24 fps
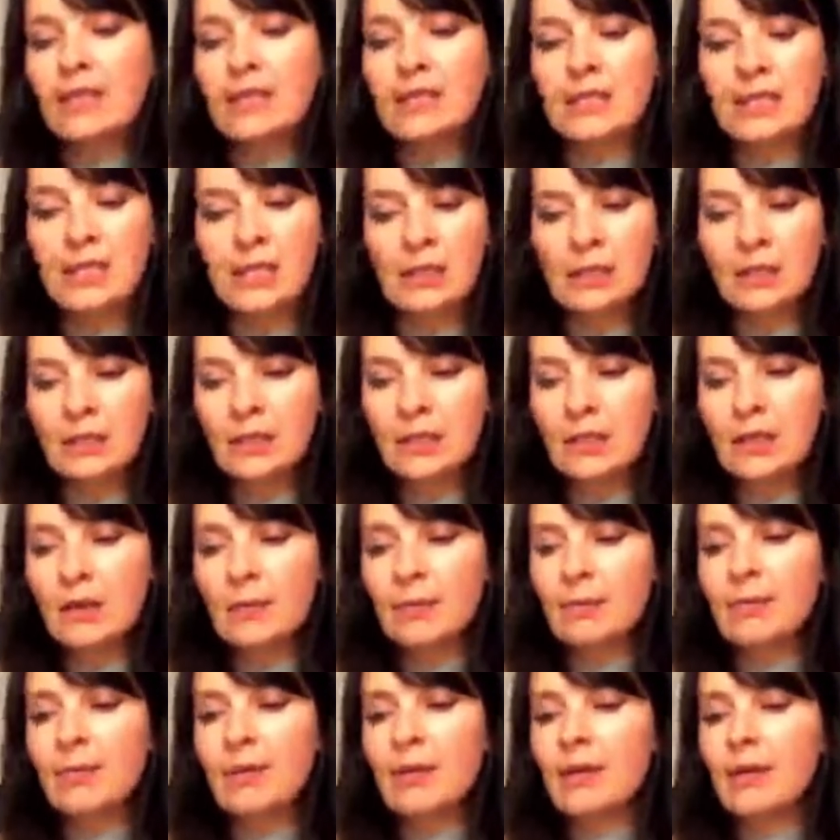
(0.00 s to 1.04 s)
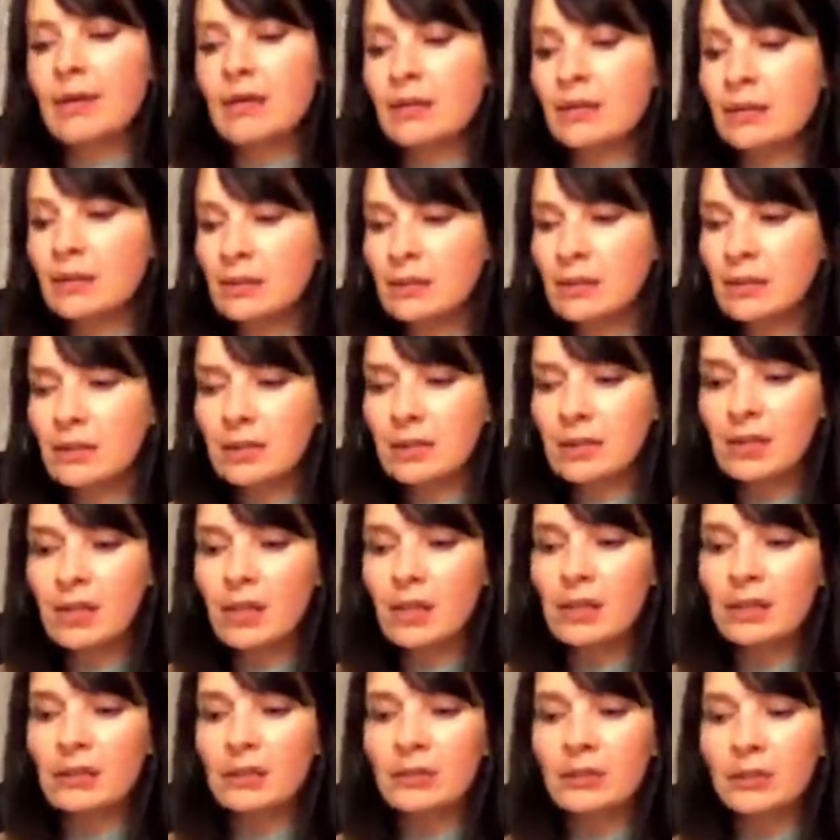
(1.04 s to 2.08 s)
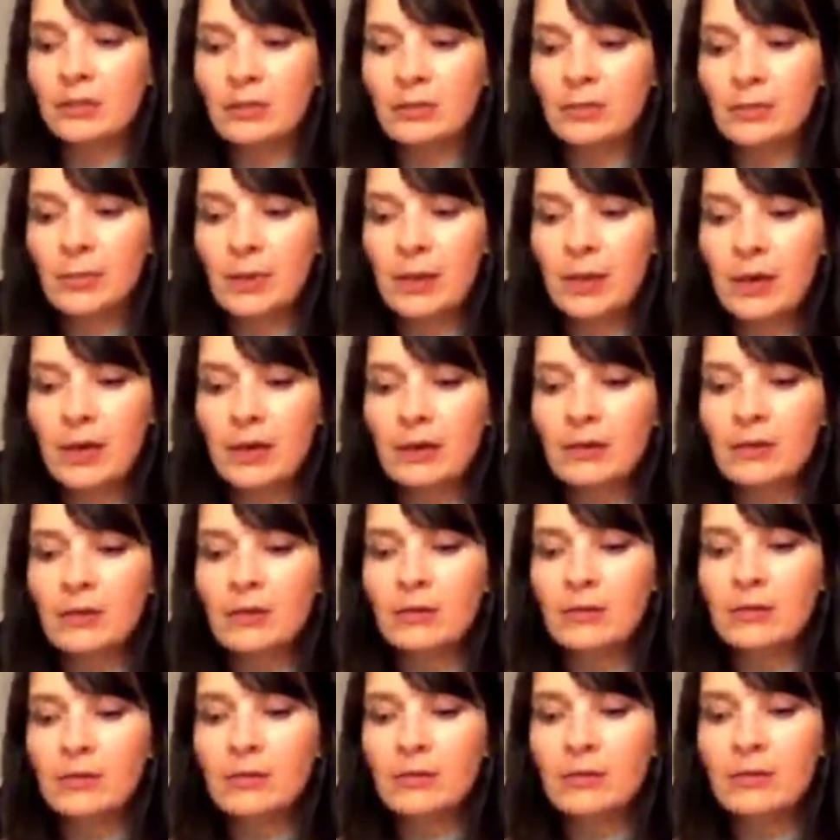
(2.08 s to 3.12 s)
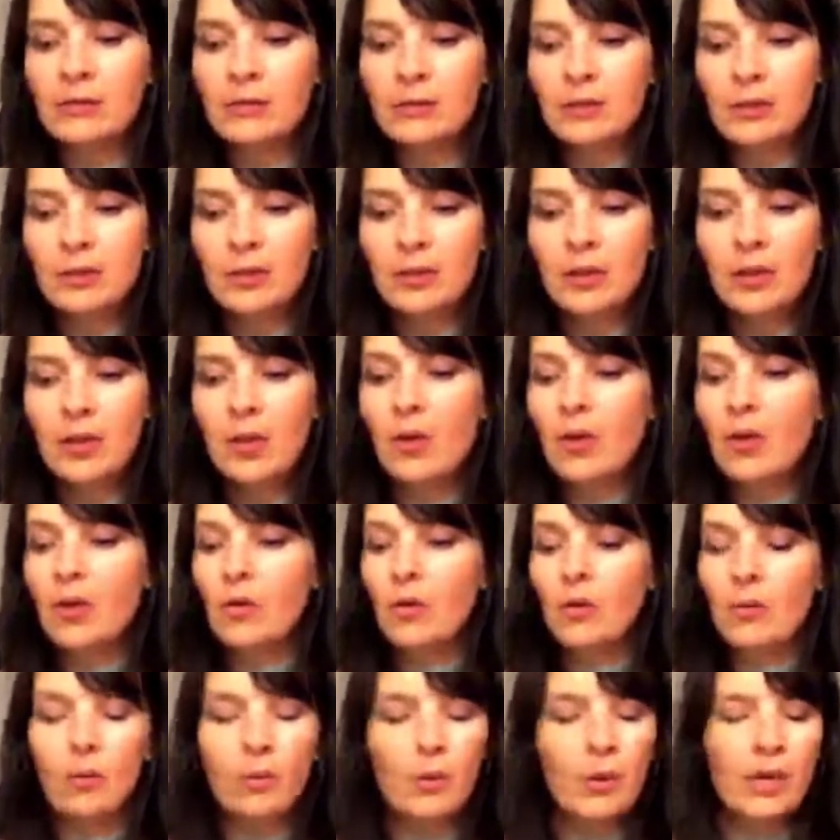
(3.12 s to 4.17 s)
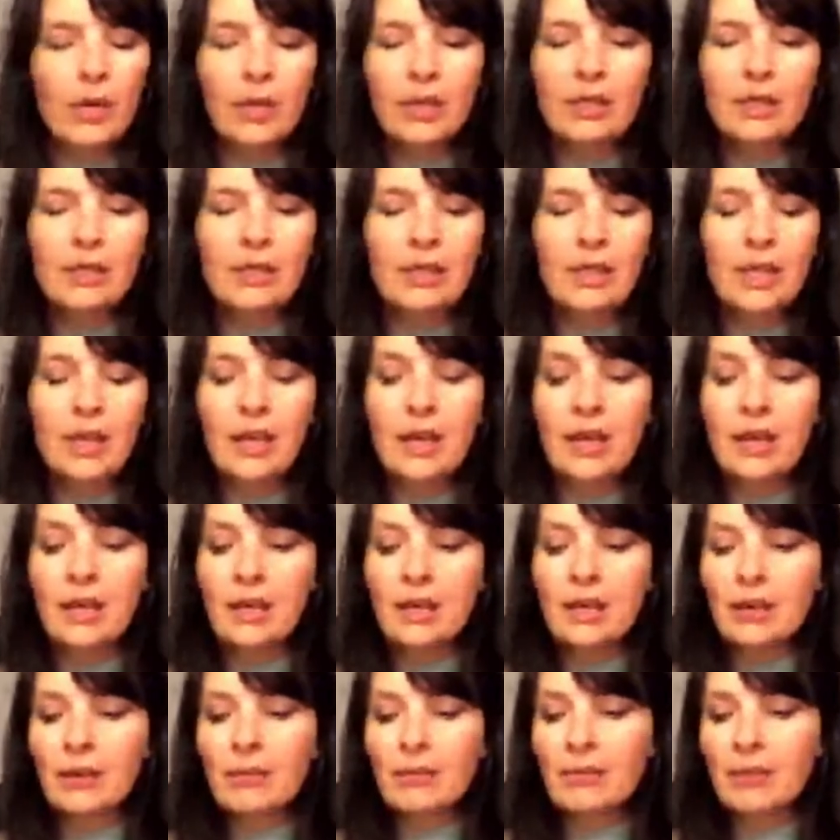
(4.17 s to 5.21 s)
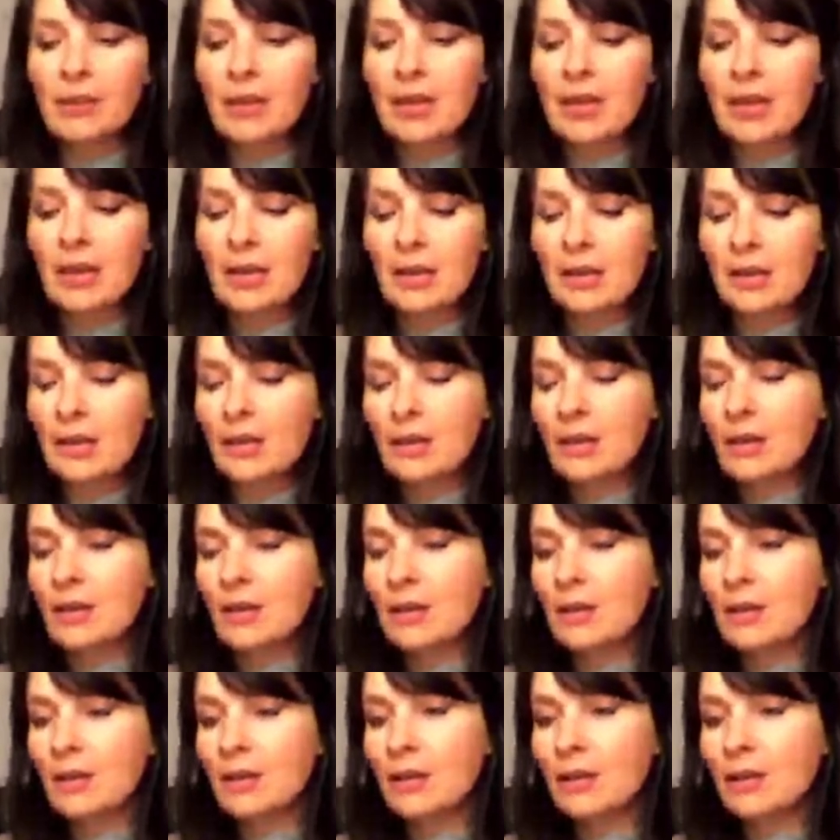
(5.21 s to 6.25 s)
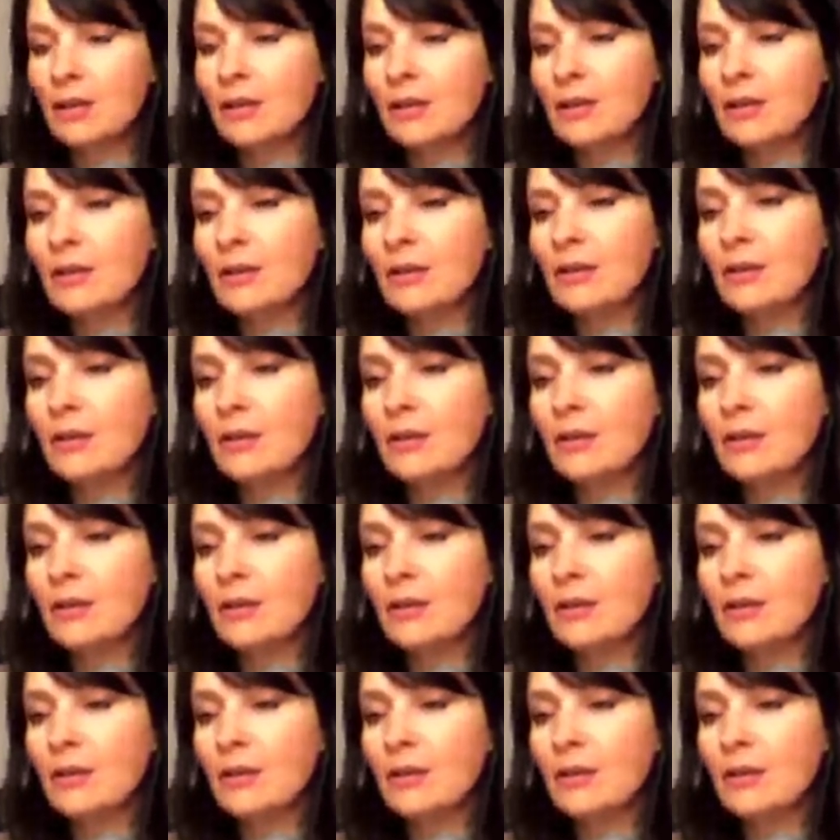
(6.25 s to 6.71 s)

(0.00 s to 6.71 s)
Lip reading: Stand up and sing about what it's like up there.